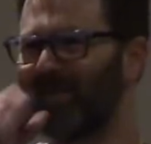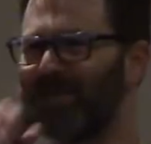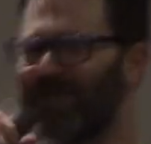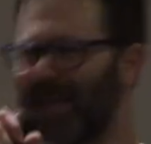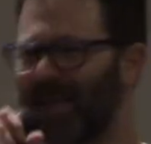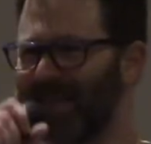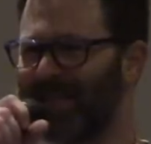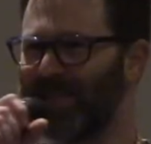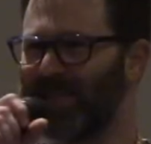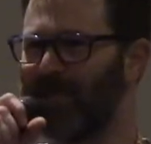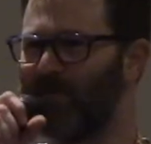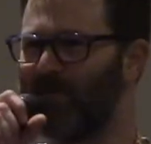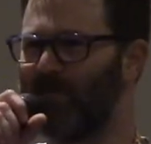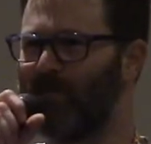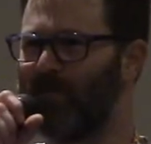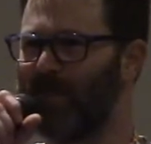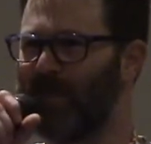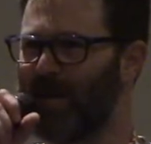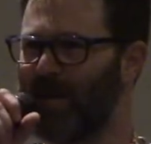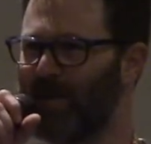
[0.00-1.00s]
That's the
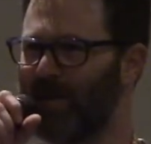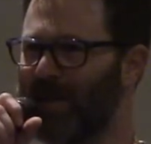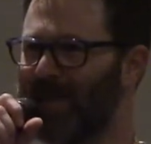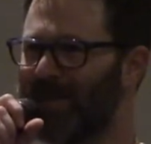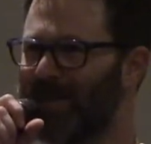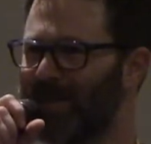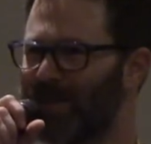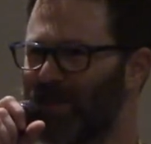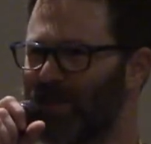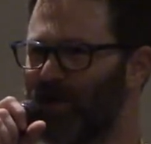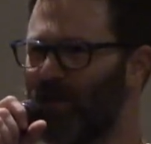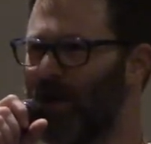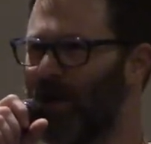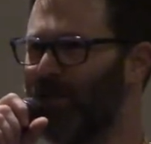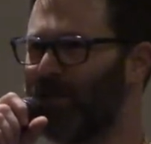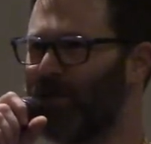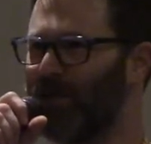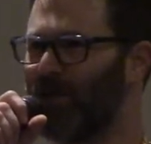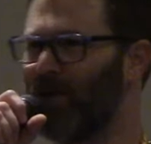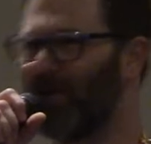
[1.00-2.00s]
beardiest
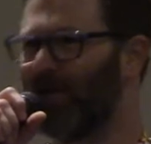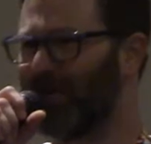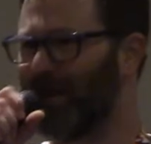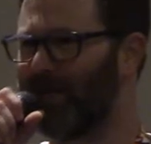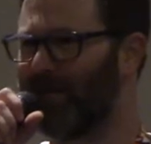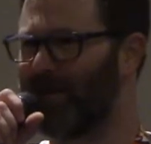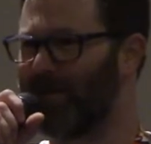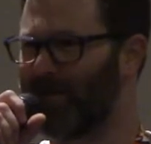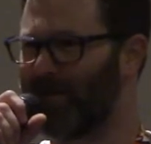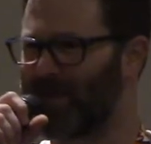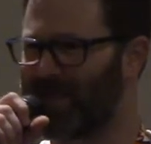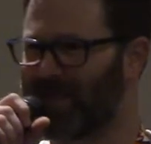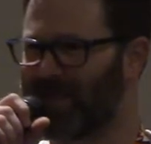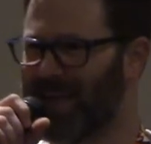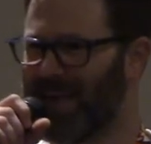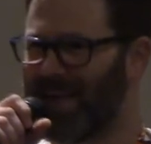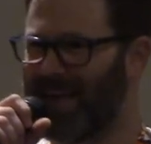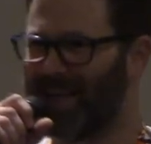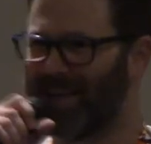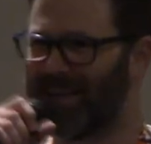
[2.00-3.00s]
12 year old I've ever
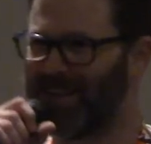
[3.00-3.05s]
seen.